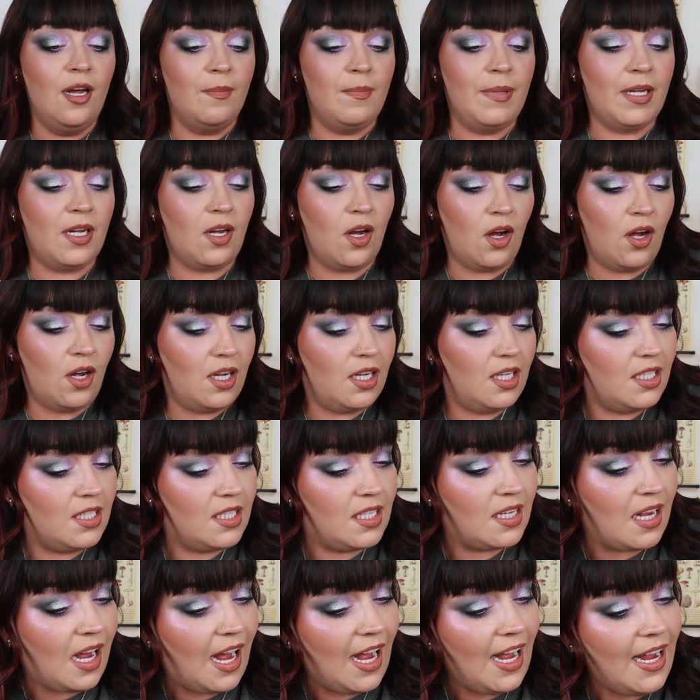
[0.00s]

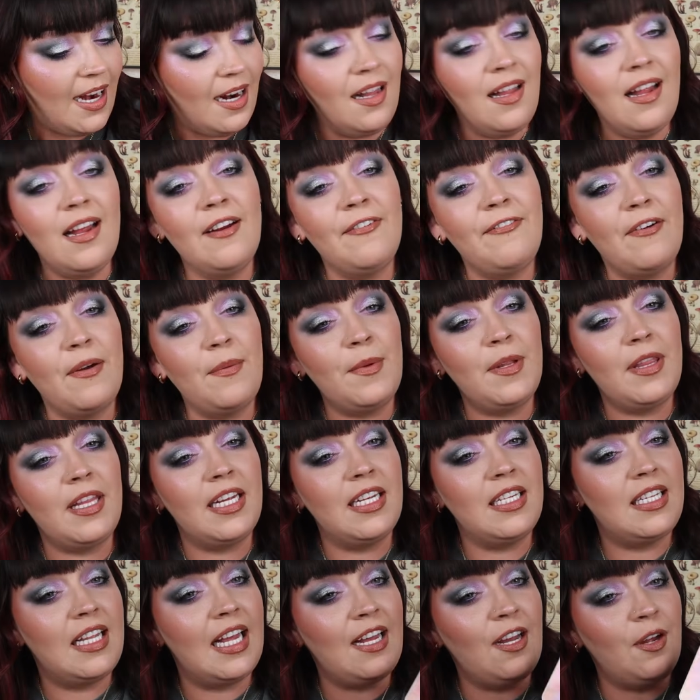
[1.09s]
because I had a lot of fun with
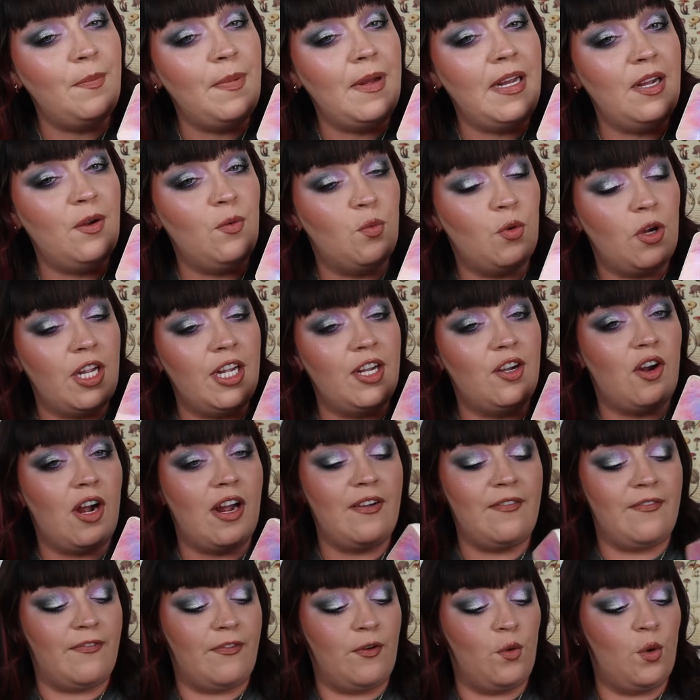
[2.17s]
these. They could be really
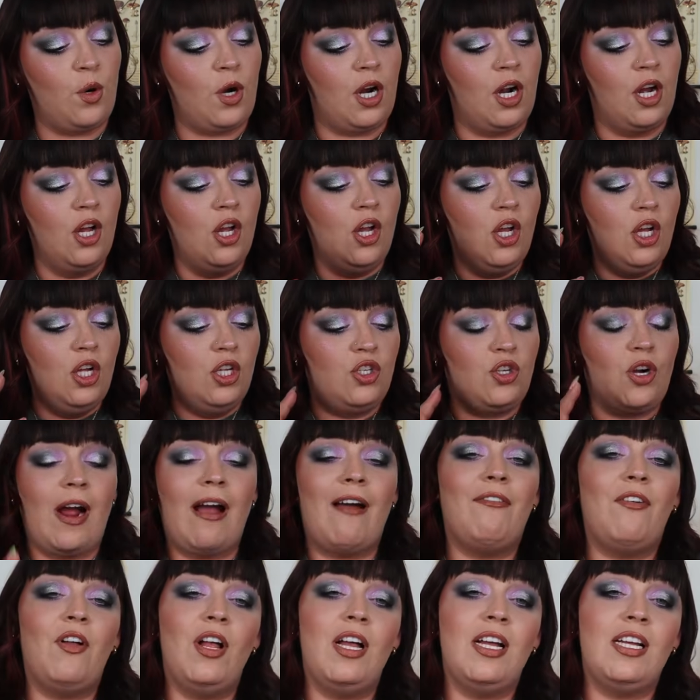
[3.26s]
great for
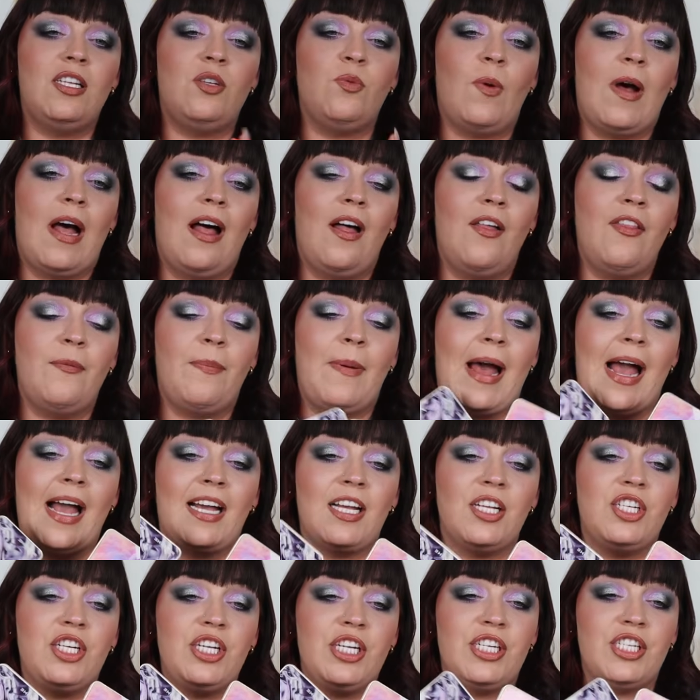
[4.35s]
travel as well. The
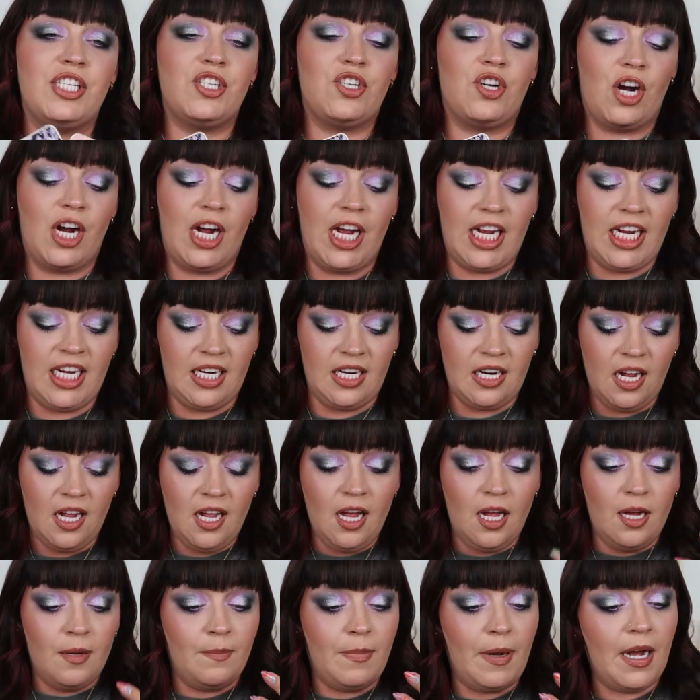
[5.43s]
packaging is great,
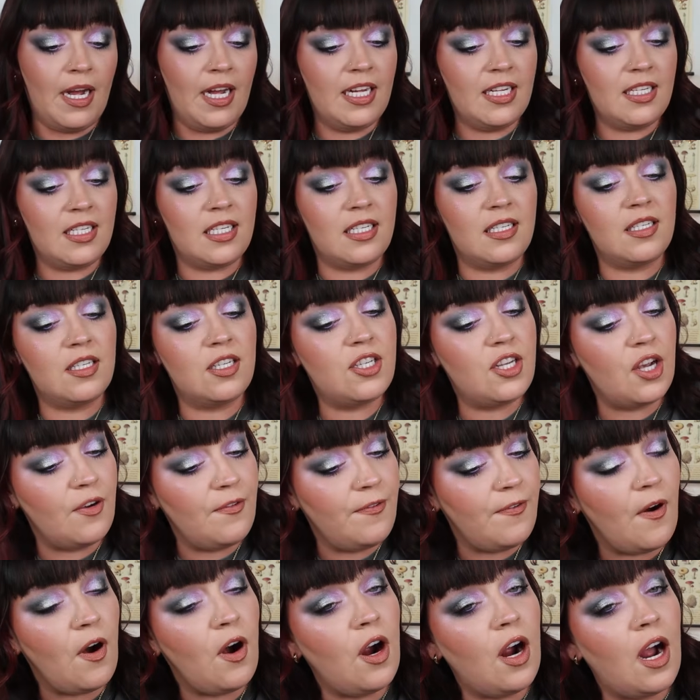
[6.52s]
but so
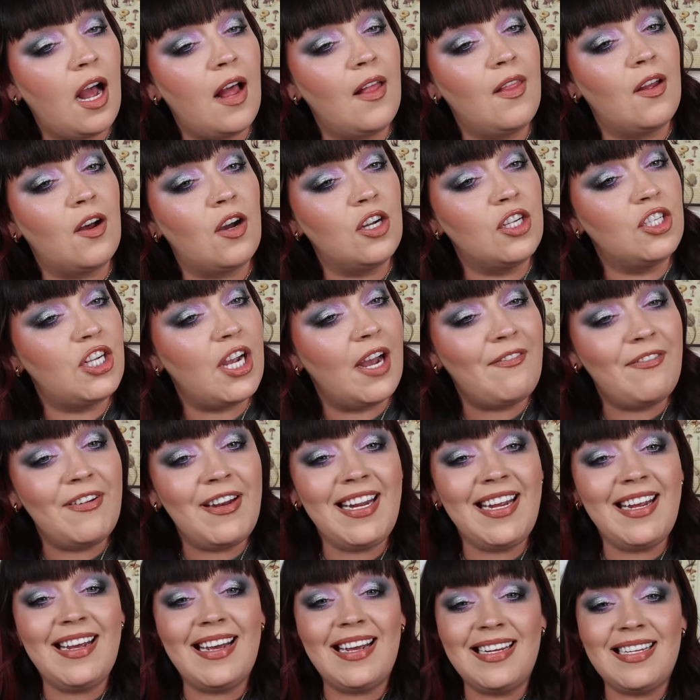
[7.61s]
far on
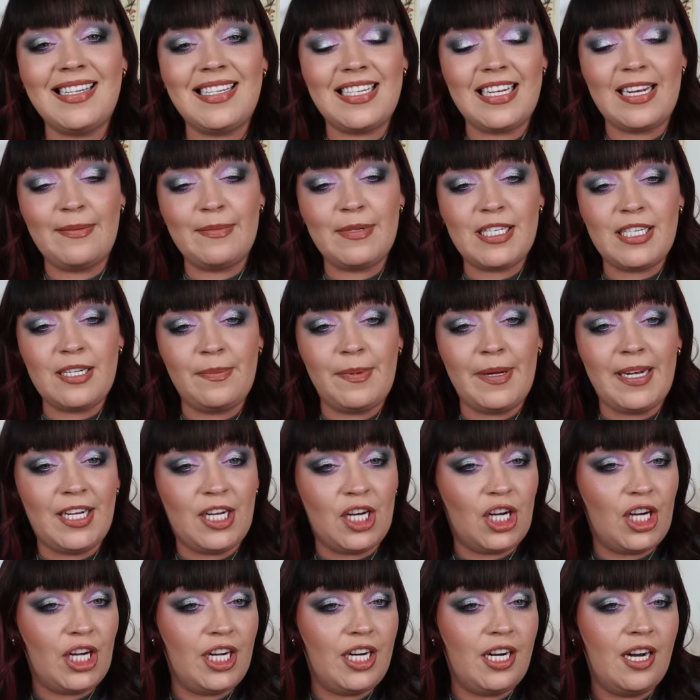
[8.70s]
longevity it seems to be
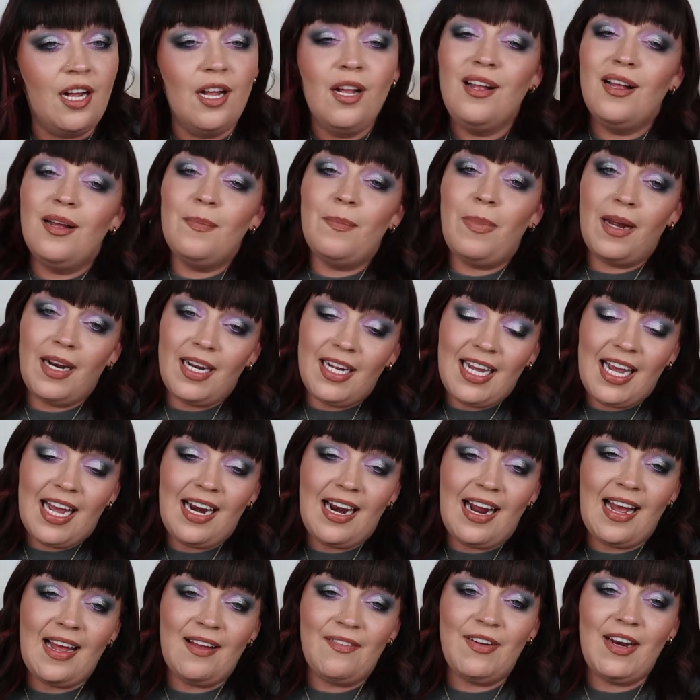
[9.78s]
good, but again,
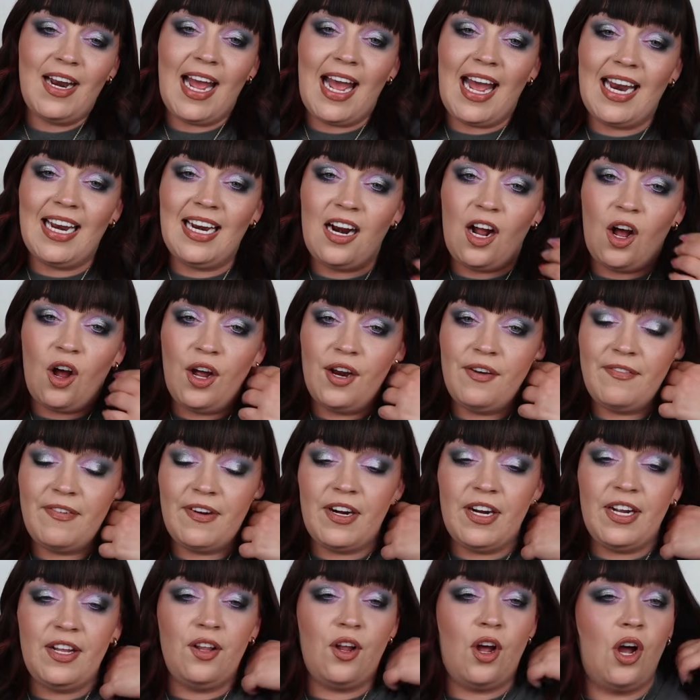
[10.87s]
I haven't had it on
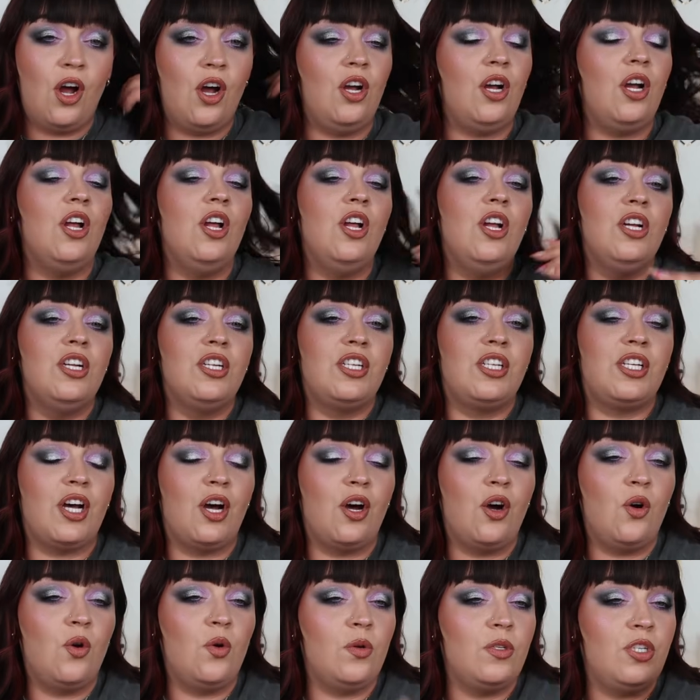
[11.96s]
very long,
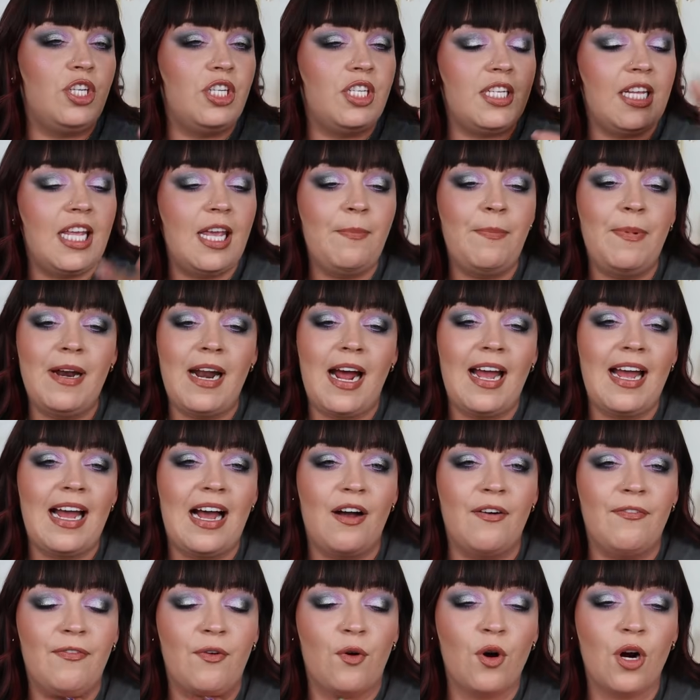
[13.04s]
so just keep an eye
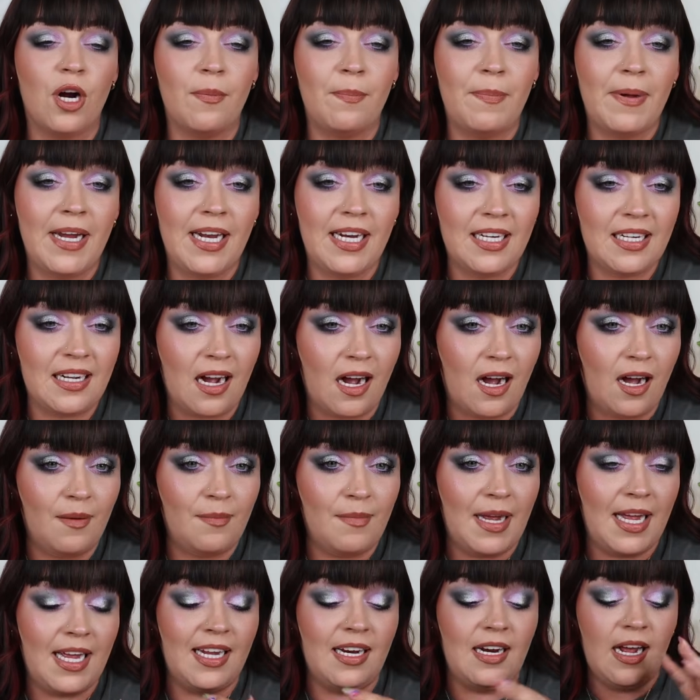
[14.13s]
out for a pinned
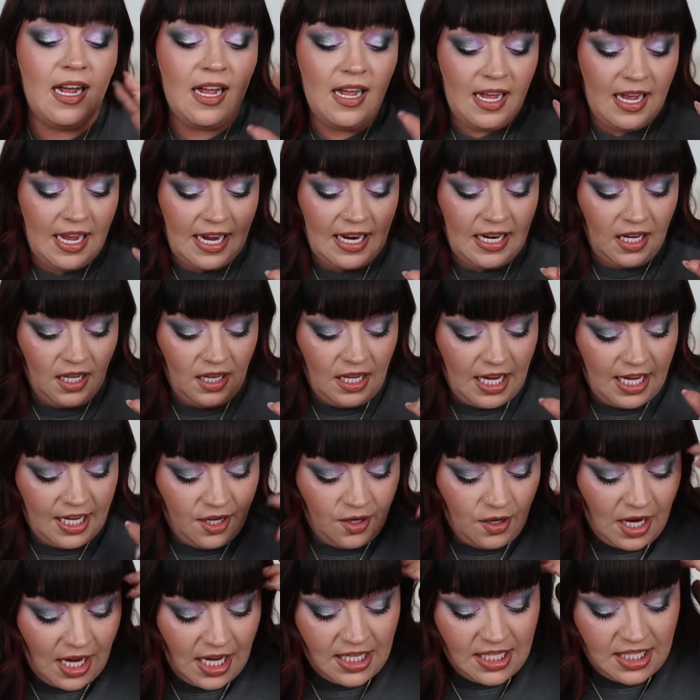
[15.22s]
comment and I'll let you
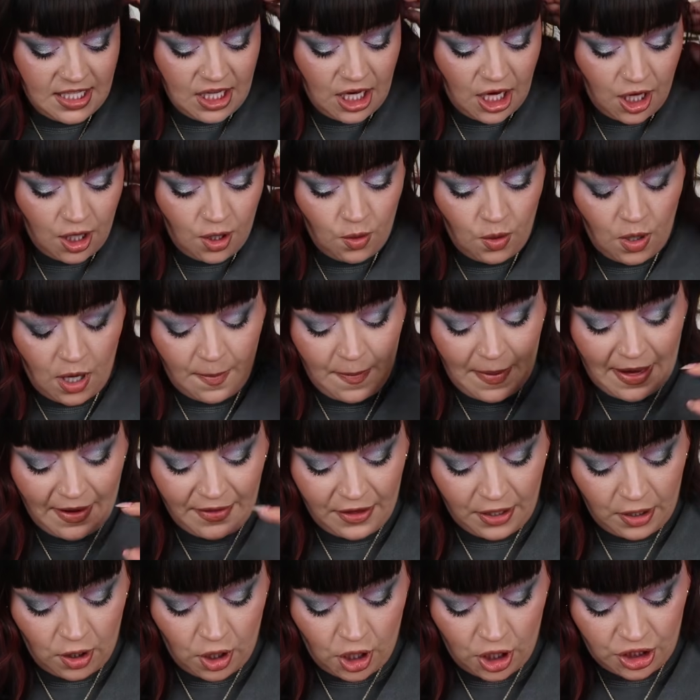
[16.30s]
guys know about
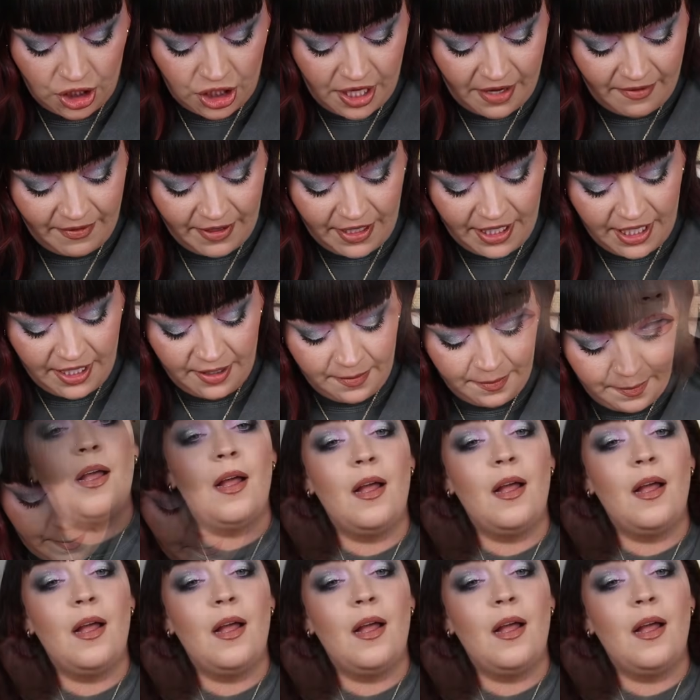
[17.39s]
the longevity.